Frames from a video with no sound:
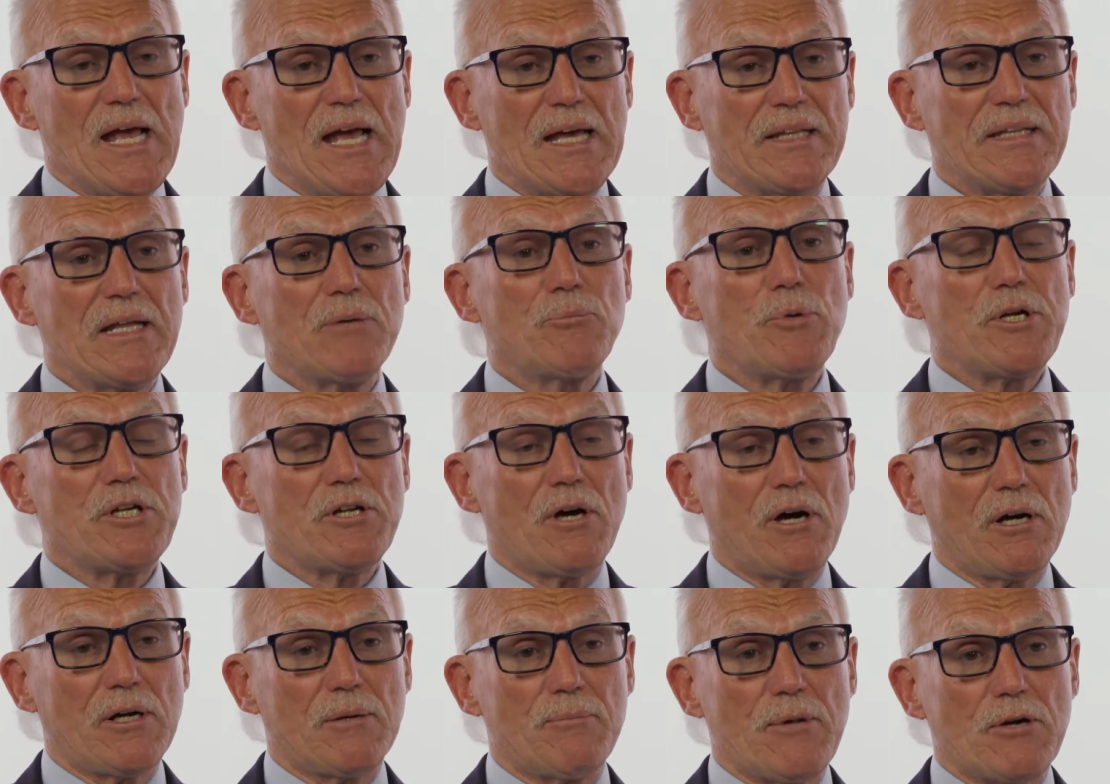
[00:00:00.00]
And then we
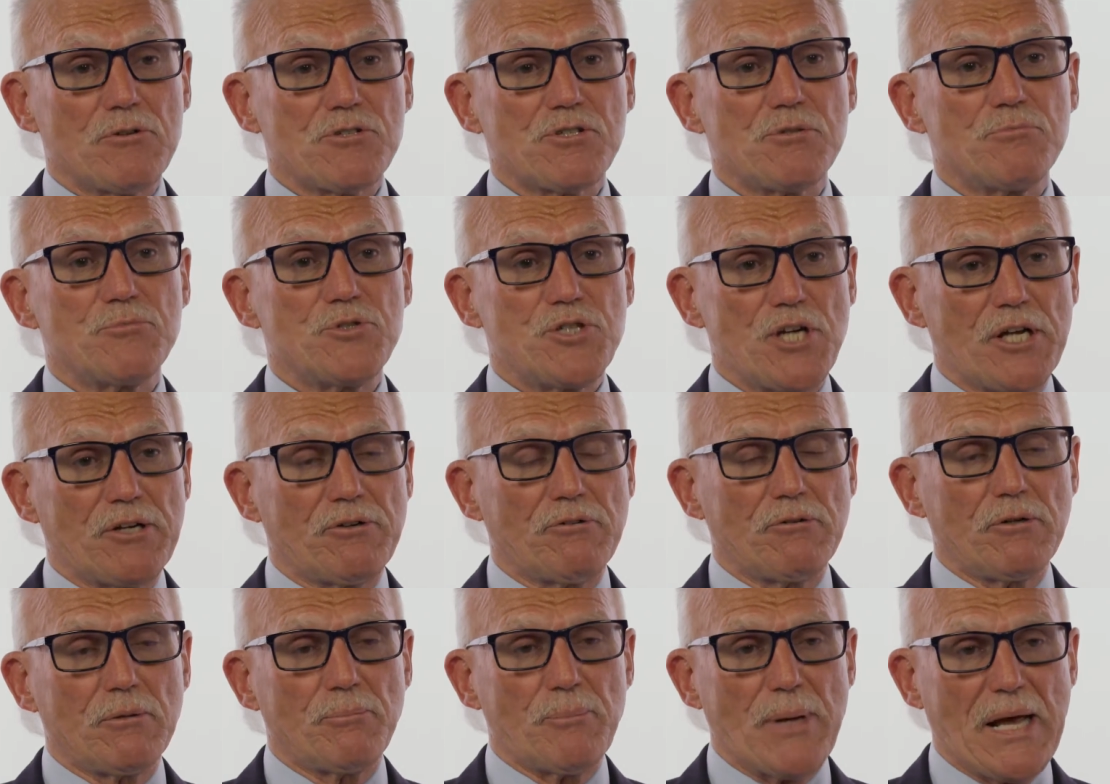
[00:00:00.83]
talk about some
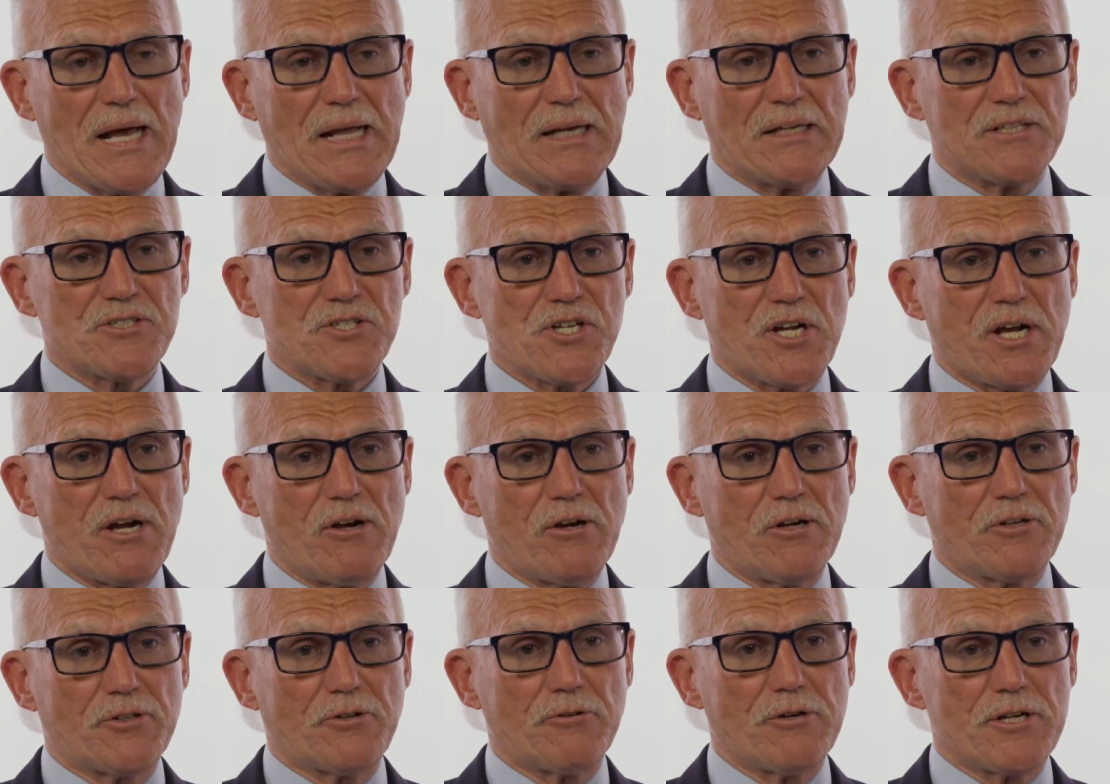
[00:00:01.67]
general balance
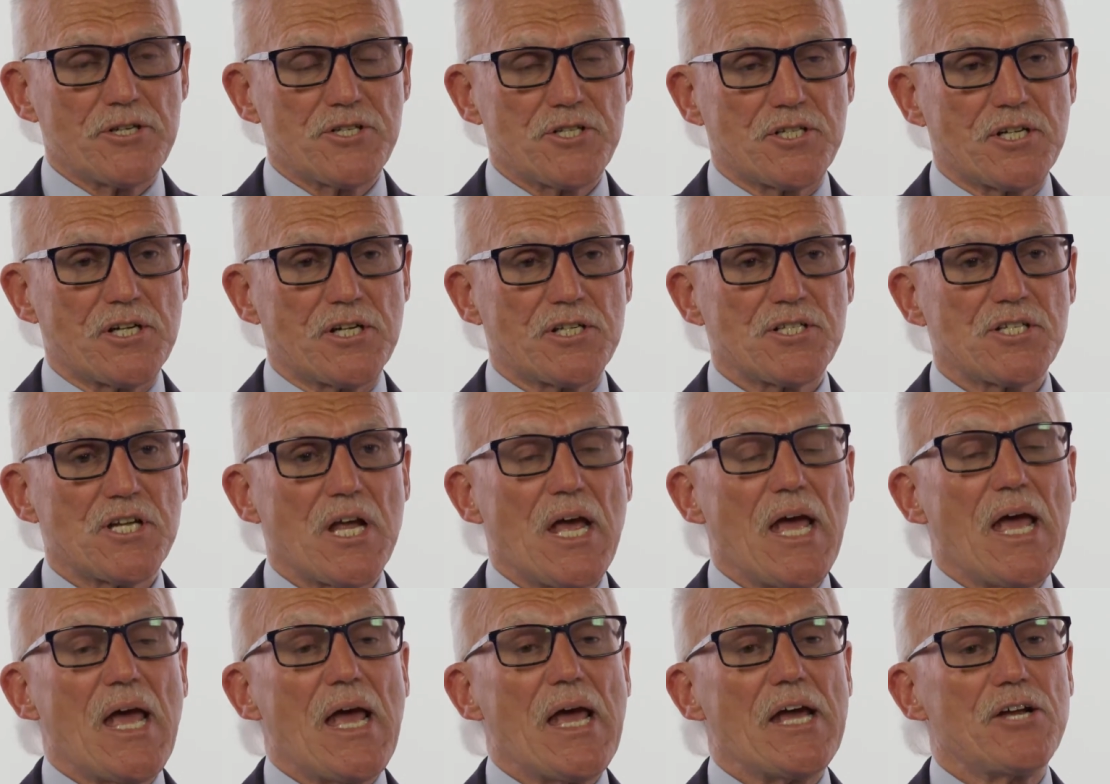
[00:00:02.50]
characteristics
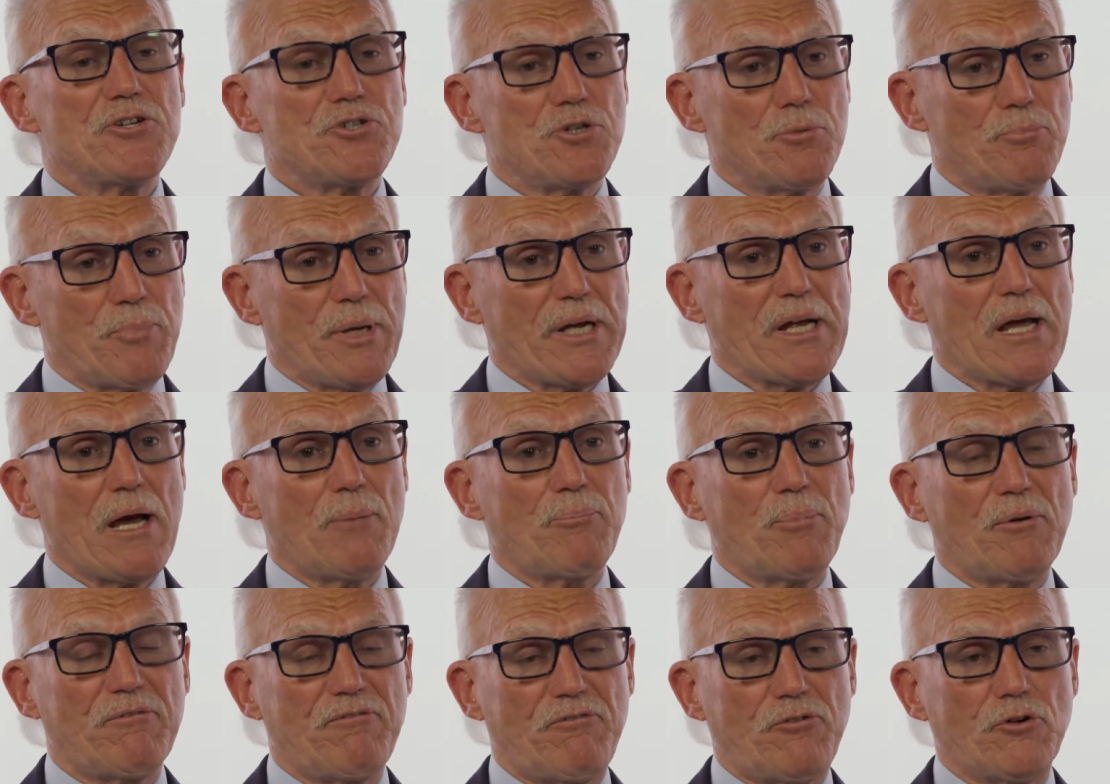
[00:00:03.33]
as you pick
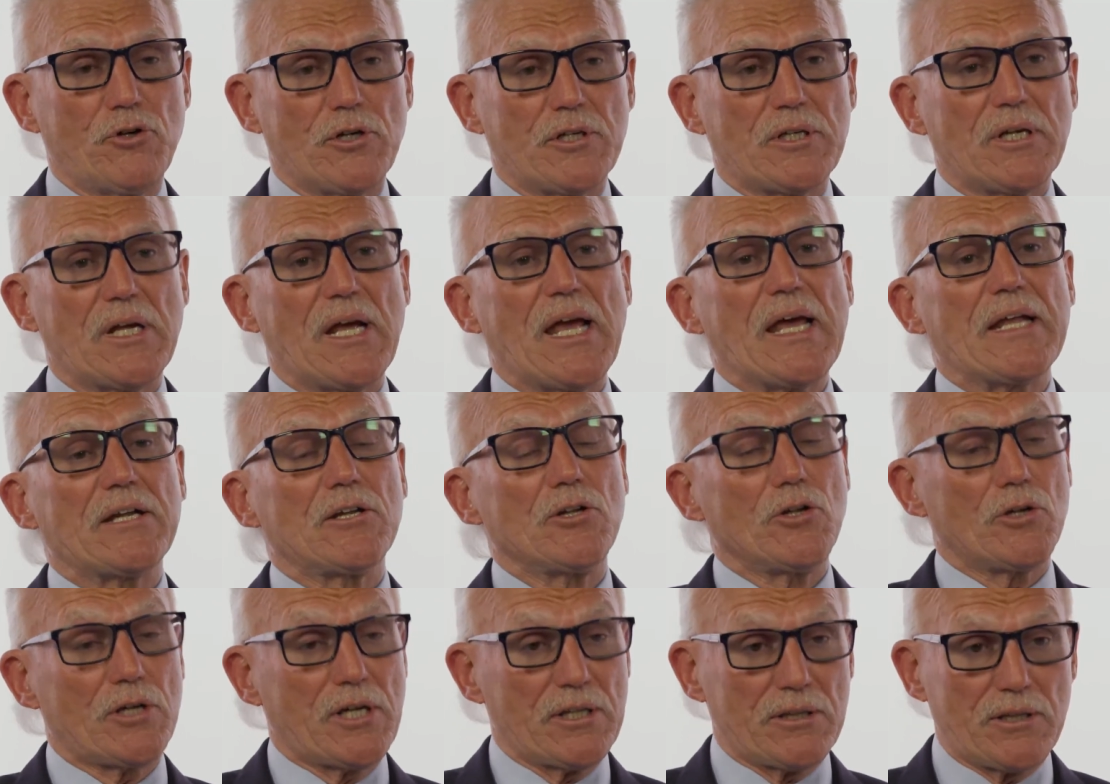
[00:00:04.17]
up a foot and
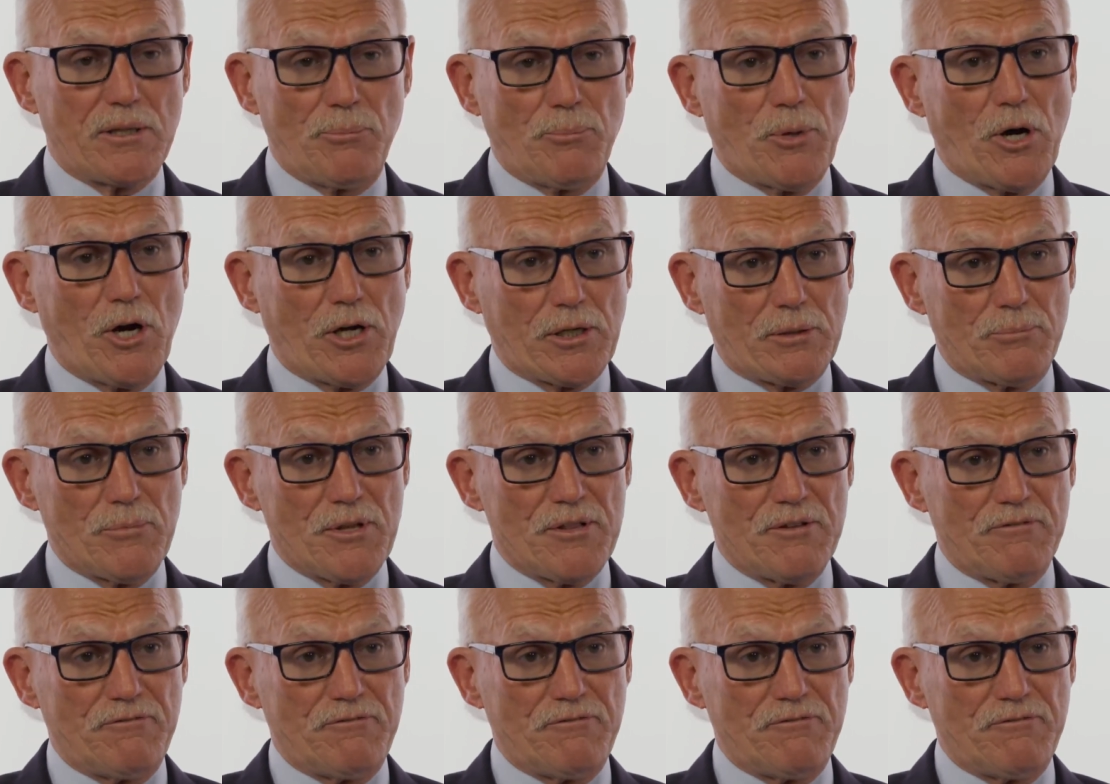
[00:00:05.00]
look at the bottom of the